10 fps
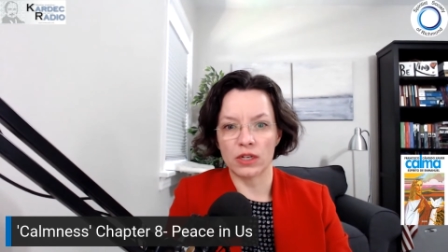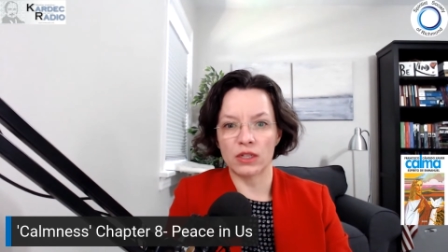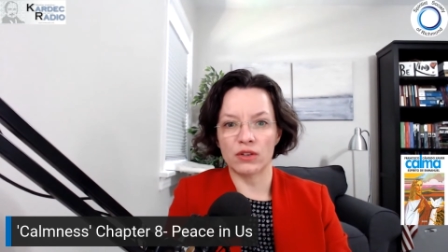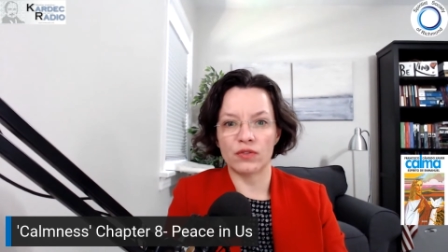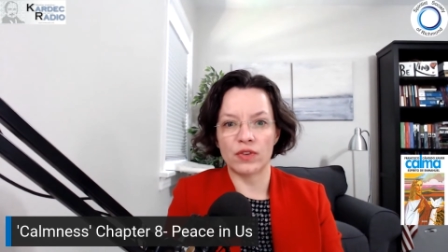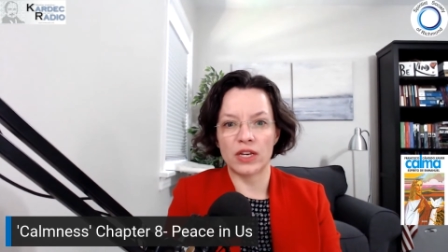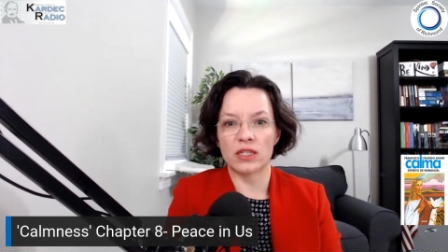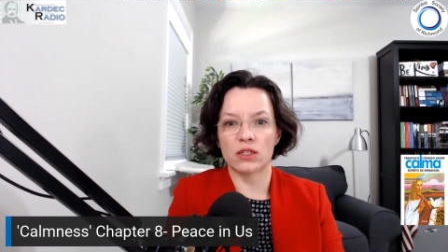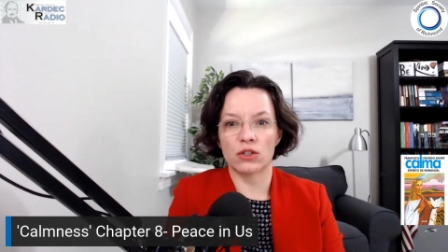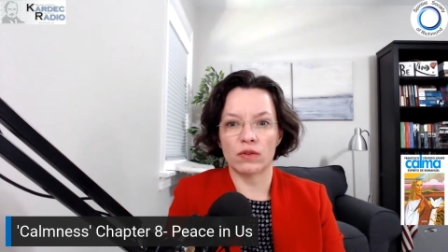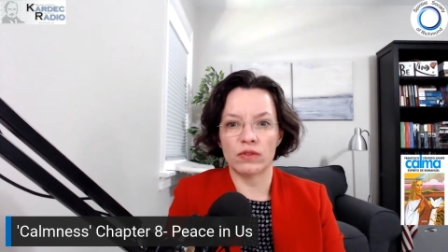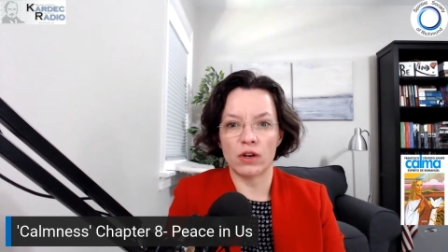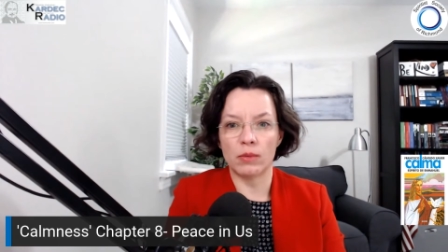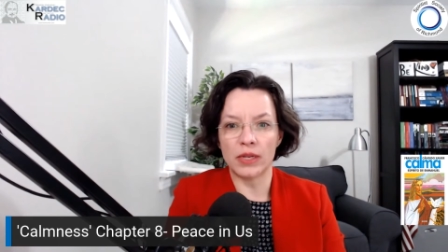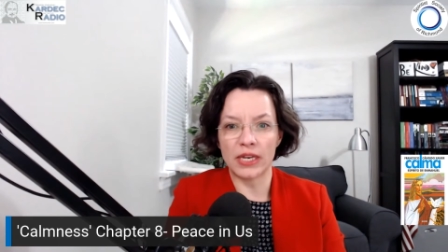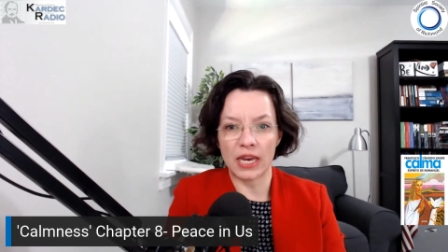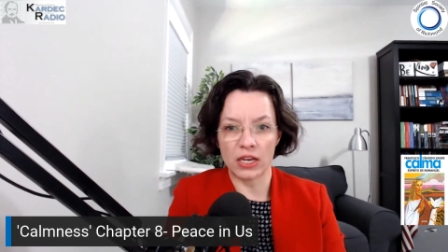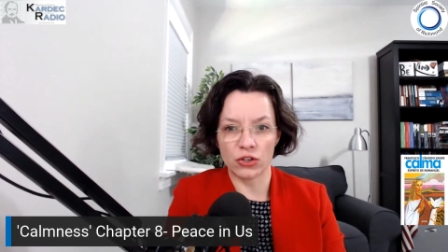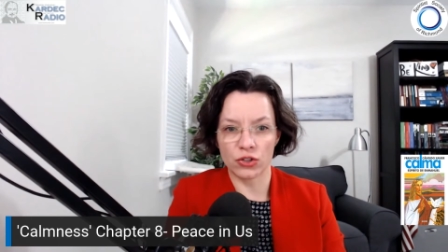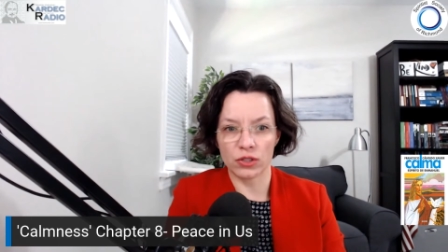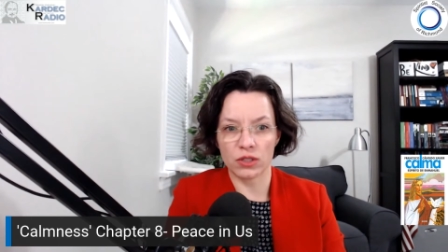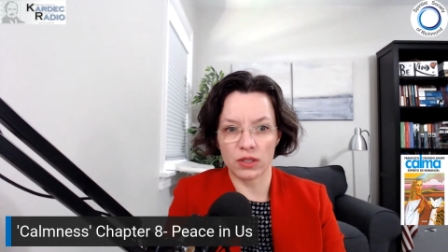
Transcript: in the faces of the obligations